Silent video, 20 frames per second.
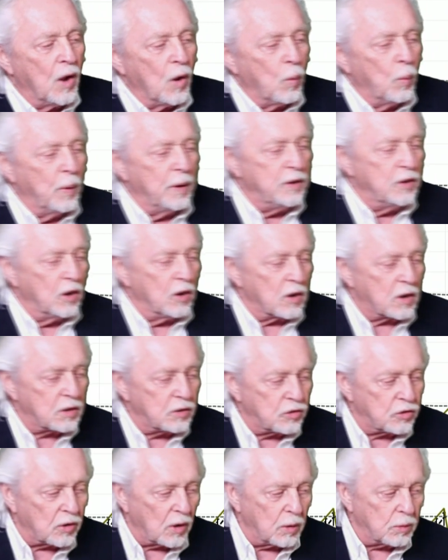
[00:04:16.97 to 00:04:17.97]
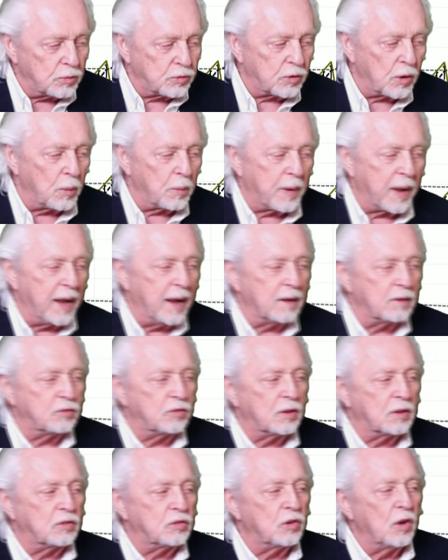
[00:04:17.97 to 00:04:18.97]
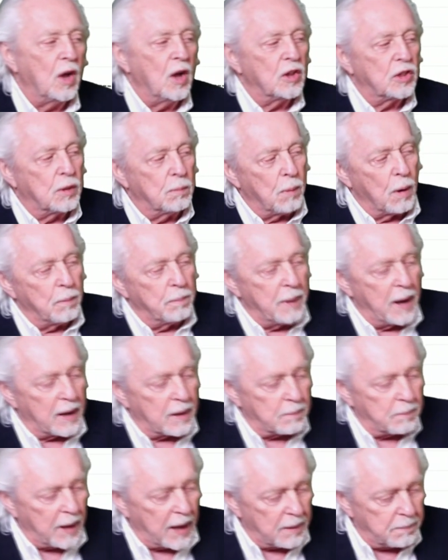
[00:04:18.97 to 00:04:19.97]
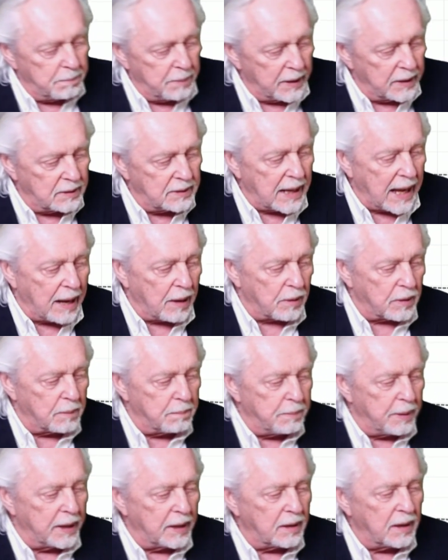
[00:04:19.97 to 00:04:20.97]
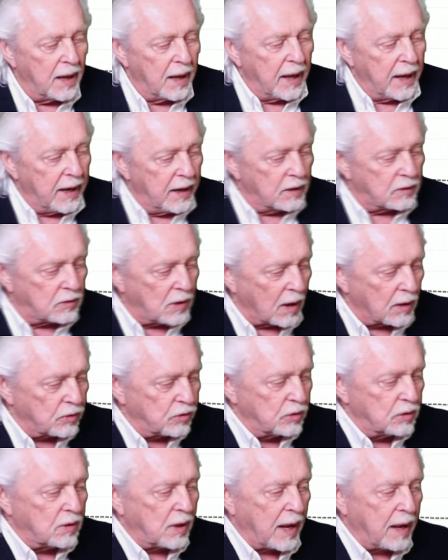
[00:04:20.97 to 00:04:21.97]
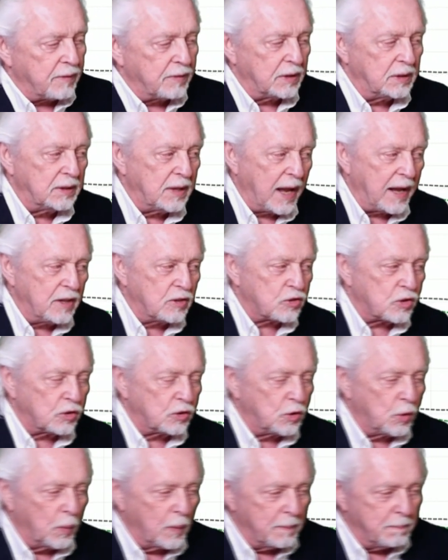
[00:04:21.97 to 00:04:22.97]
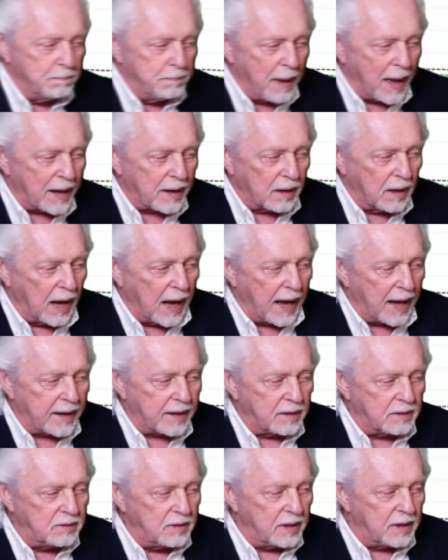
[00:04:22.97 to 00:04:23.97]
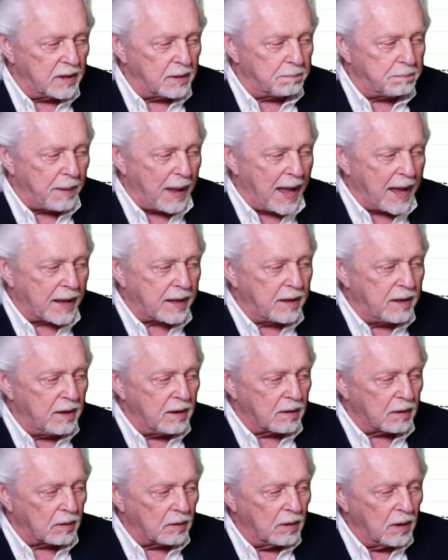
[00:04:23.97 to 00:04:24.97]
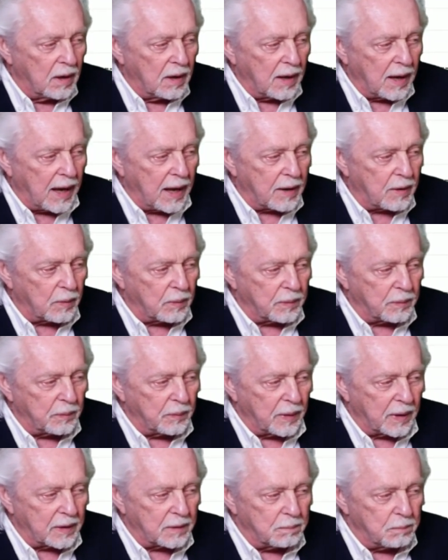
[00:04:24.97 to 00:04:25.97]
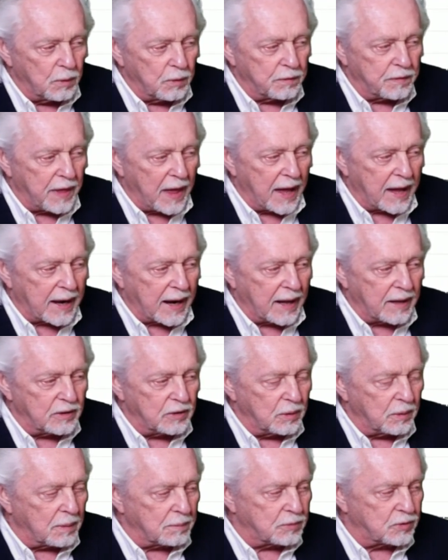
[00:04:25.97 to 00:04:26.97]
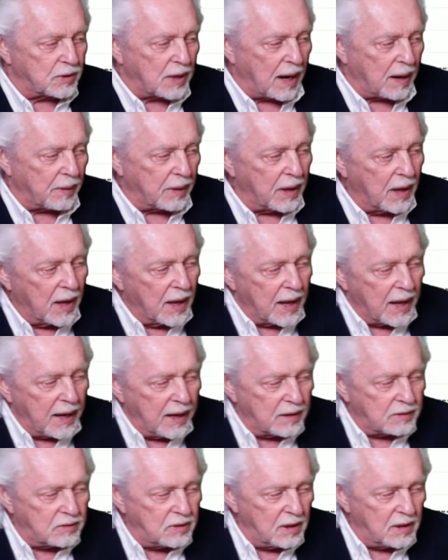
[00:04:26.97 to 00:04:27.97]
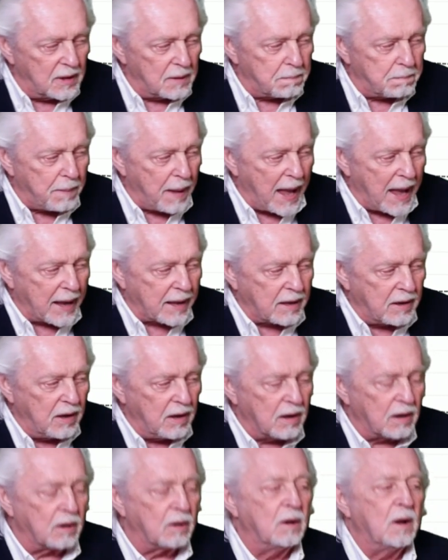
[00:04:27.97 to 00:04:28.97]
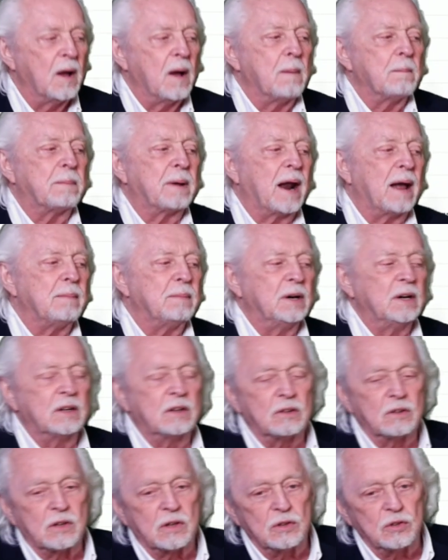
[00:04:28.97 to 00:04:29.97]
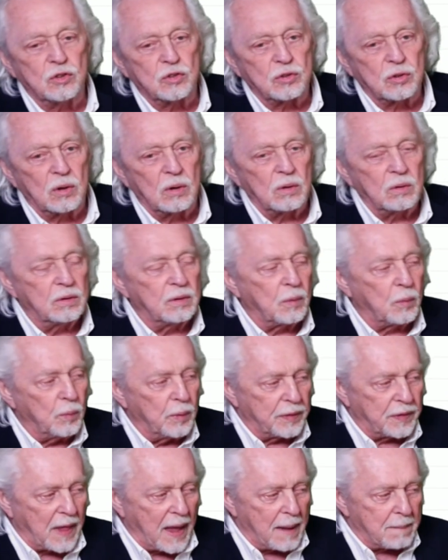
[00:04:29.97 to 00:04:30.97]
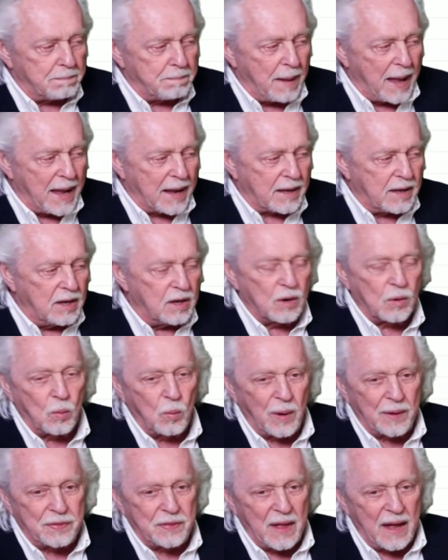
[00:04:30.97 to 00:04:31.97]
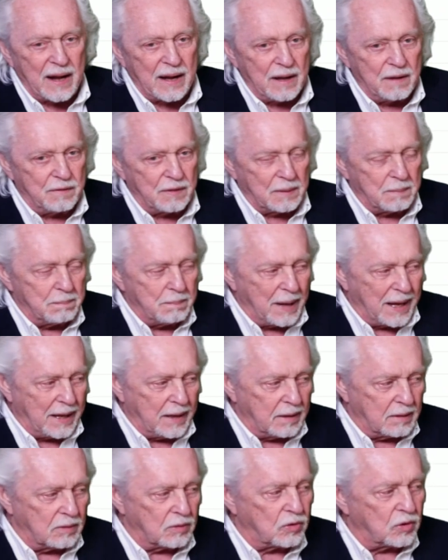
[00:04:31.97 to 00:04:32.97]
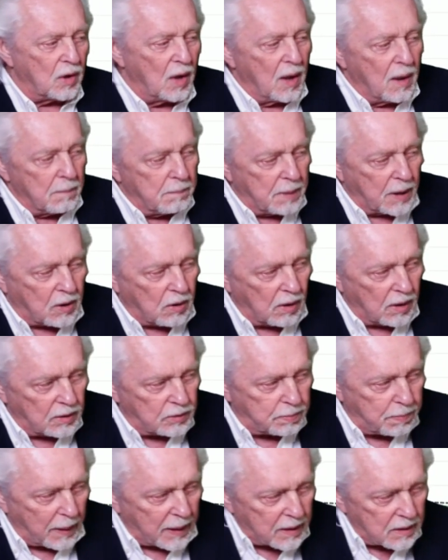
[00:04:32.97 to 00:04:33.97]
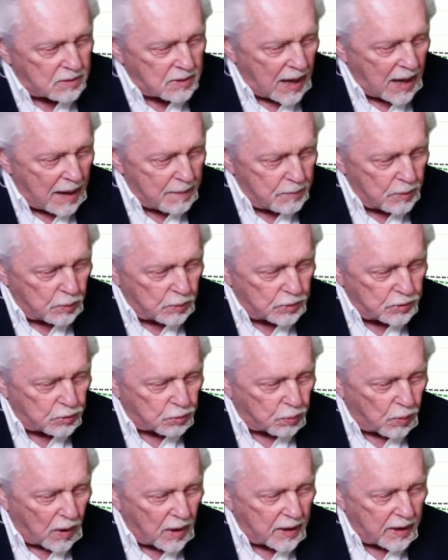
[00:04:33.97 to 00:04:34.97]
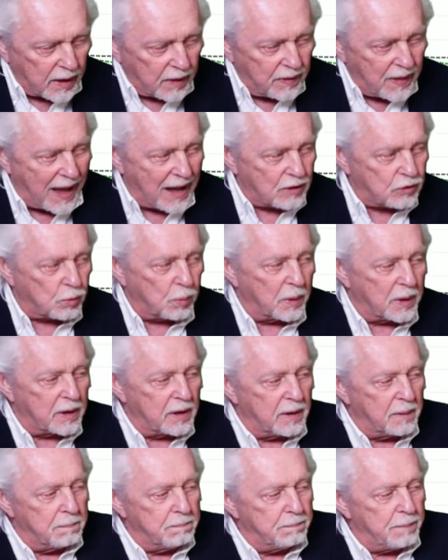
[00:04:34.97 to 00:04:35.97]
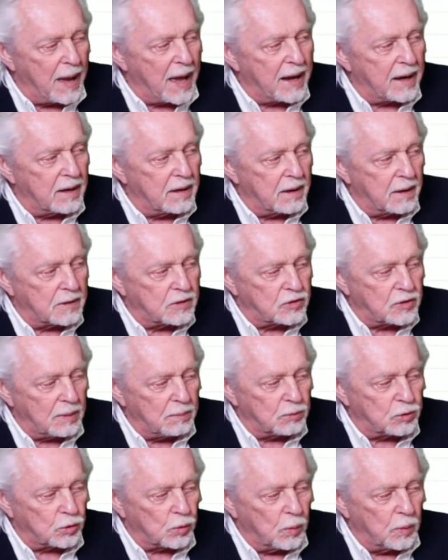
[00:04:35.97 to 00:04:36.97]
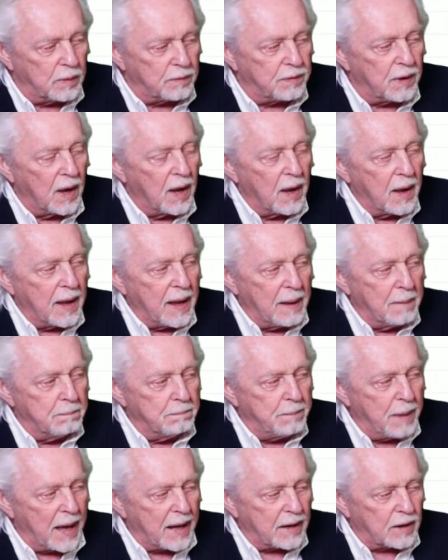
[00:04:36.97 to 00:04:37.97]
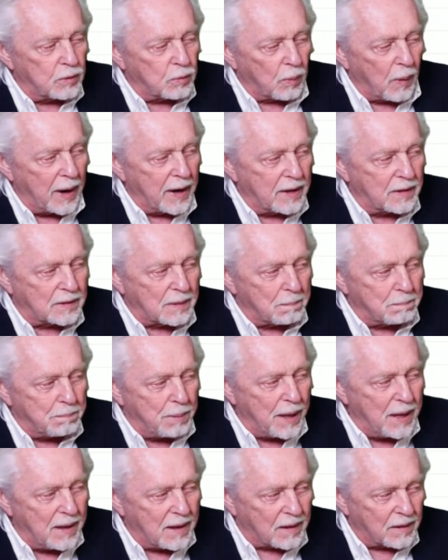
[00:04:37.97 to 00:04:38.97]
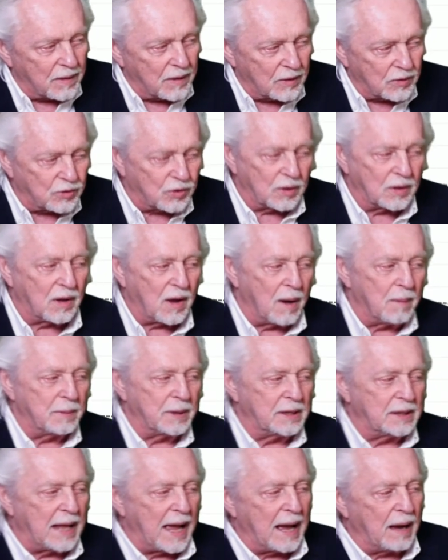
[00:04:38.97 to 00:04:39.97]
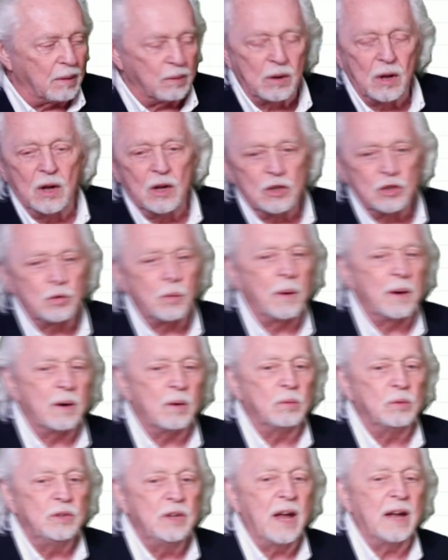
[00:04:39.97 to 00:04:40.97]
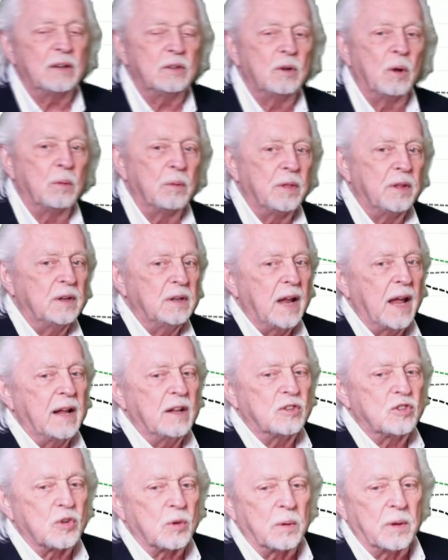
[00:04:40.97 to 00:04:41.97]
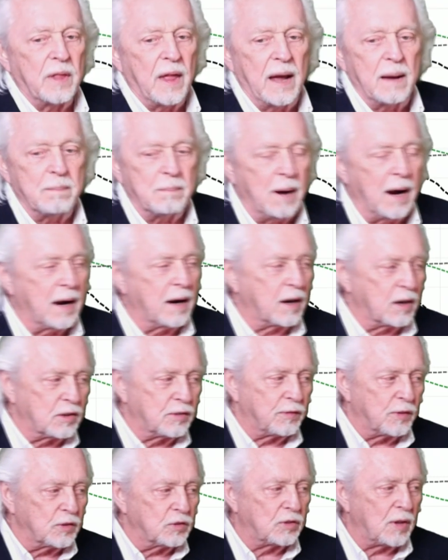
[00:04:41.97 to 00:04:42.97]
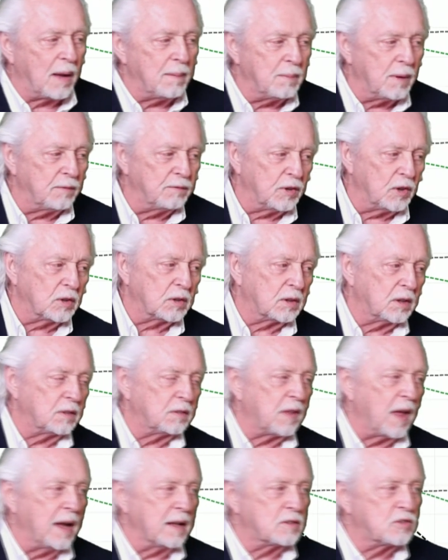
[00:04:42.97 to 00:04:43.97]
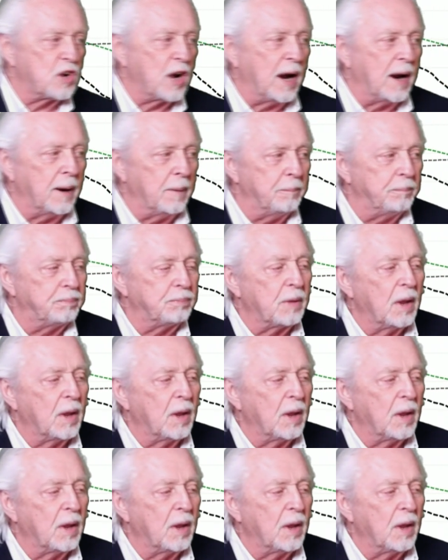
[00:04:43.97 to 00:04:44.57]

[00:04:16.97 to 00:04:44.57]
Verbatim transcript: When you look at slow stochastics, the momentum had been down a bit. It doesn't have a nature to embed a lot. It did it back here. I don't want to move that on you. I'm sorry. It did it back here, but I'm a little concerned with that back here, what that even means, because by the time it was running, that's when it embedded, and it seems to have embedded right at the peak of this and coming down. So I don't yet know the nature of that market. It's the first time I've looked at that chart.